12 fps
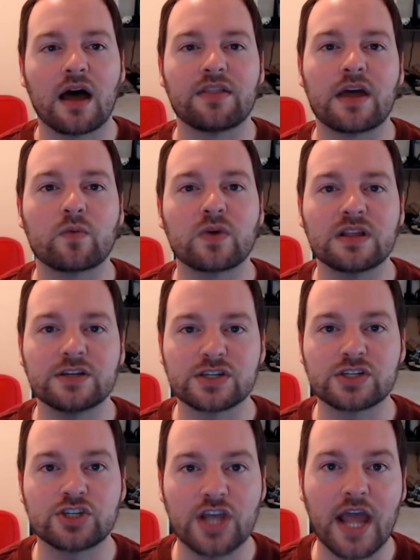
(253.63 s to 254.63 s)
really
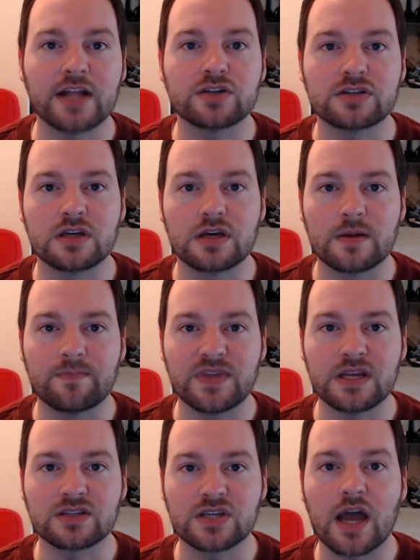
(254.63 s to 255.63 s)
just changed the
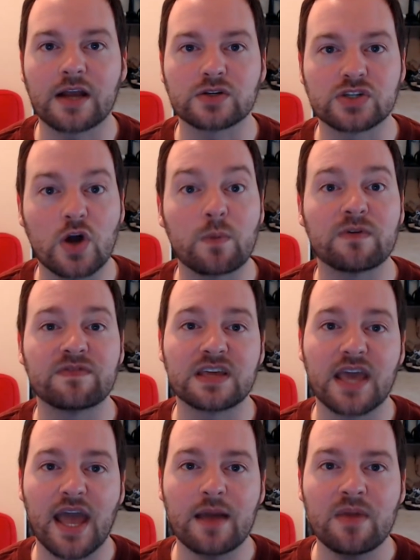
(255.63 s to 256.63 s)
entire scope of the
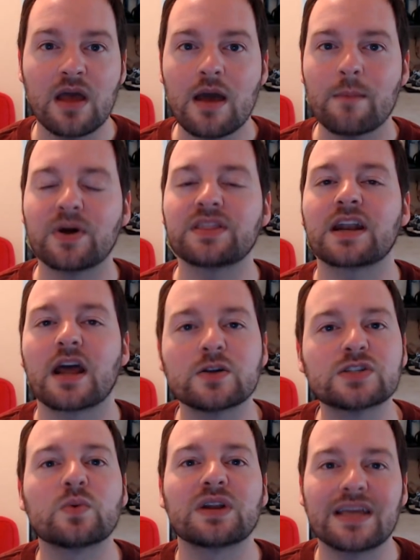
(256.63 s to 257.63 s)
game. But then I
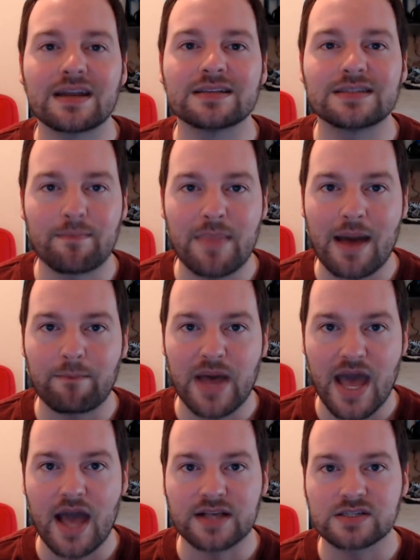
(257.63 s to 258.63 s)
also want to get into map
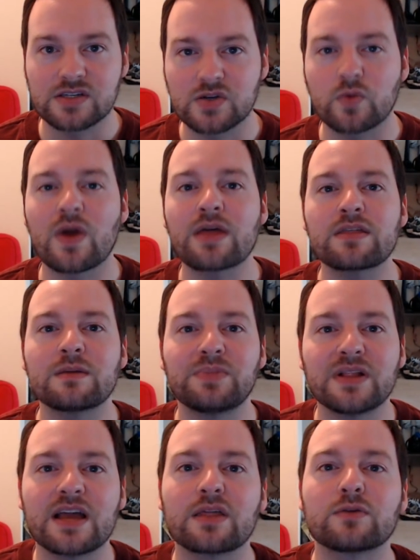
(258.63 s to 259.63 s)
packs. So rather than
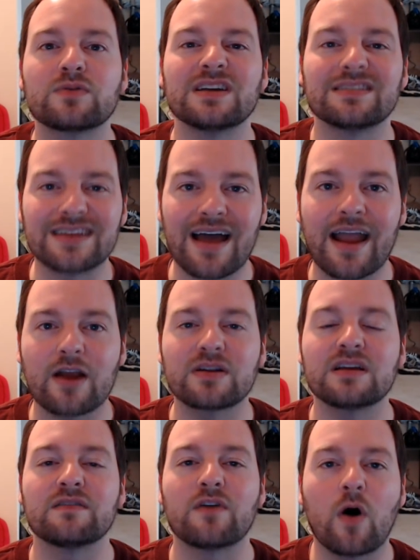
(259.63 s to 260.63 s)
playing through the
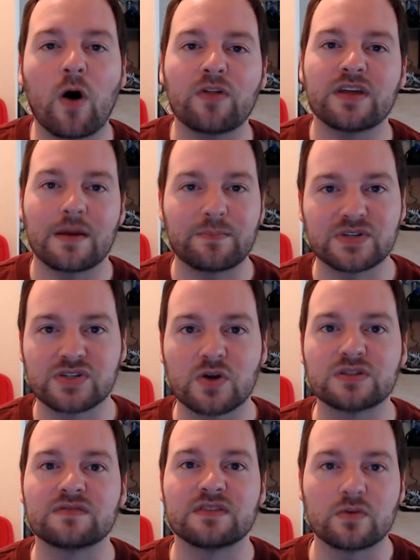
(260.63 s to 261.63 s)
entirety of all the
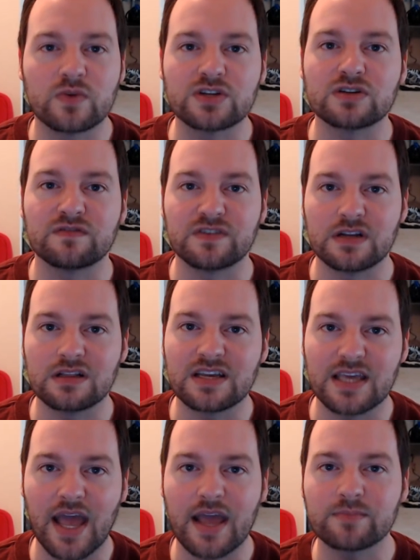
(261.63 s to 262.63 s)
episodes of the original vanilla
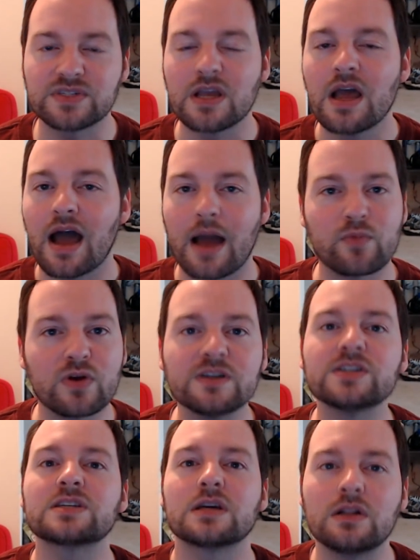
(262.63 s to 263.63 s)
games, I'm really
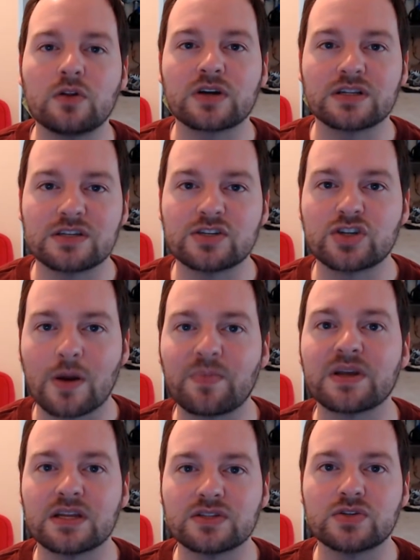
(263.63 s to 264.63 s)
just going to look into
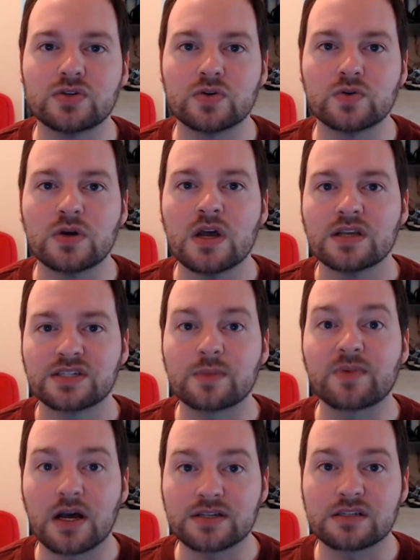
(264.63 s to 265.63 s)
jumping into some
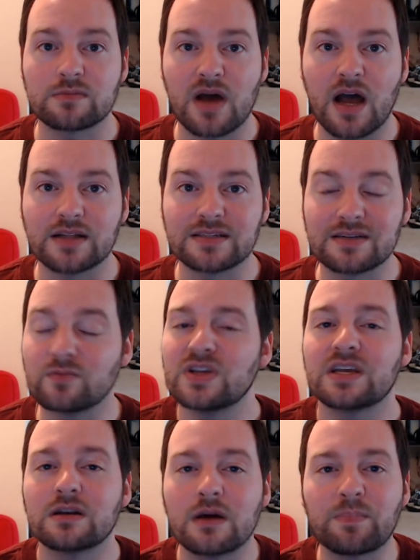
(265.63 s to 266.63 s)
custom mods, and we
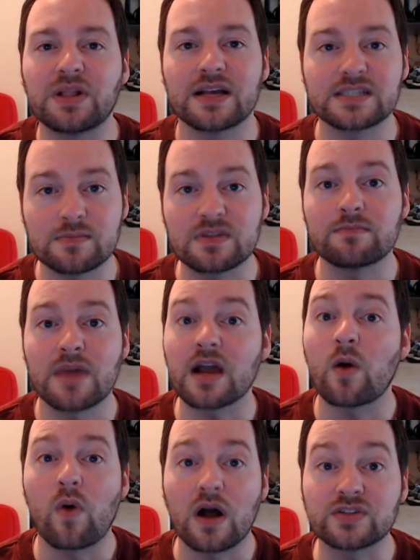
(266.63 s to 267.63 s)
can apply some of the
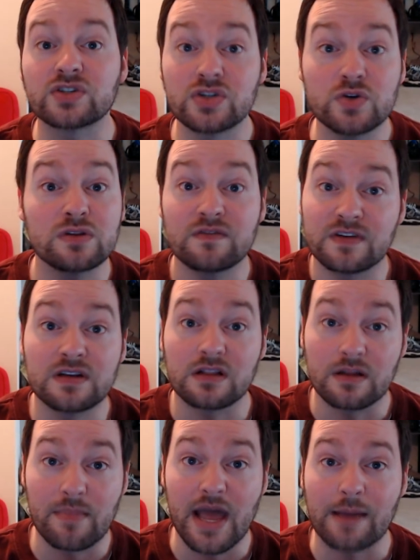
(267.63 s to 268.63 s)
mega wads to the
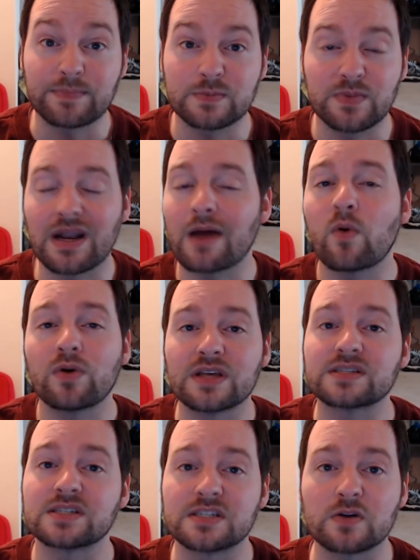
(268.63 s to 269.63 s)
vanilla maps, but I won't
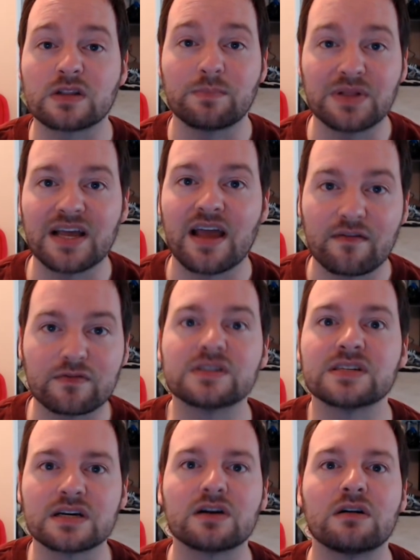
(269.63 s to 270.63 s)
necessarily play every
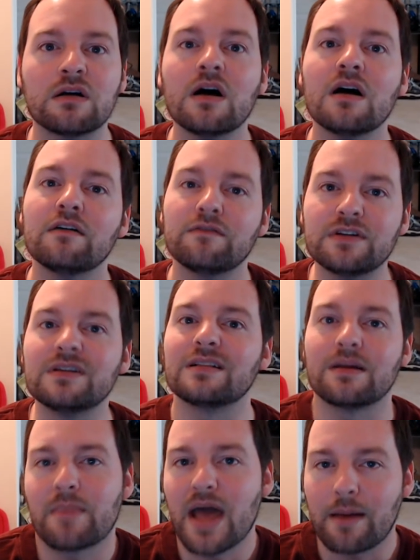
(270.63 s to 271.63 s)
single
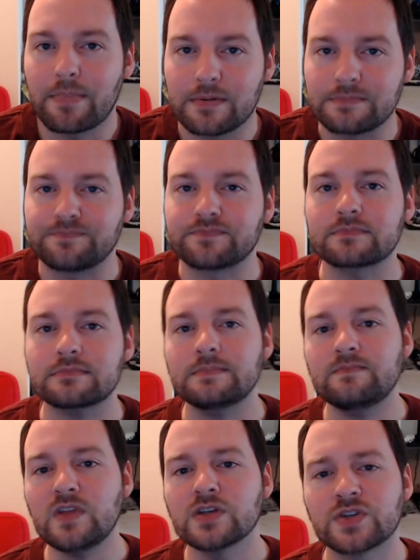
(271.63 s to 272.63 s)
vanilla map.
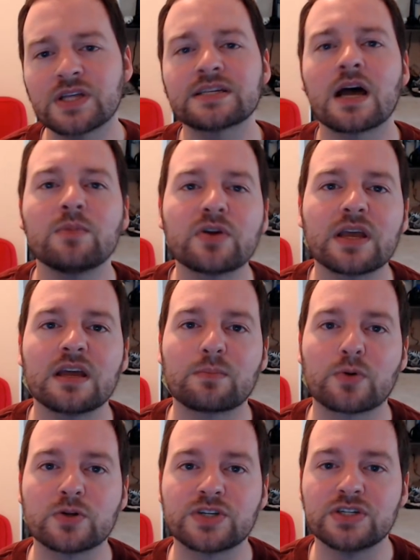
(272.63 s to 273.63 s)
So that's how I'm looking at
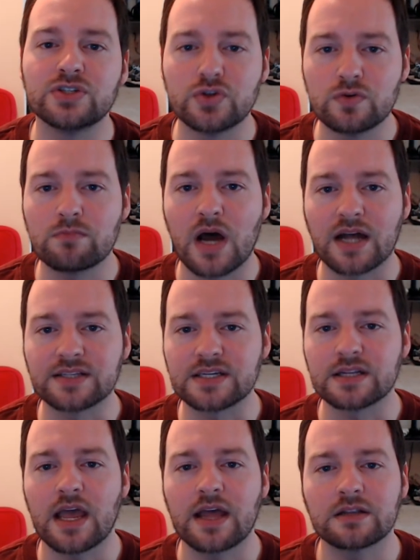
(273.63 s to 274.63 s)
approaching Doom mods,
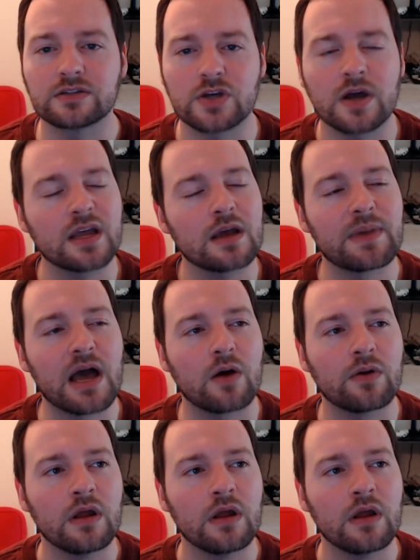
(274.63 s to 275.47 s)
and talking about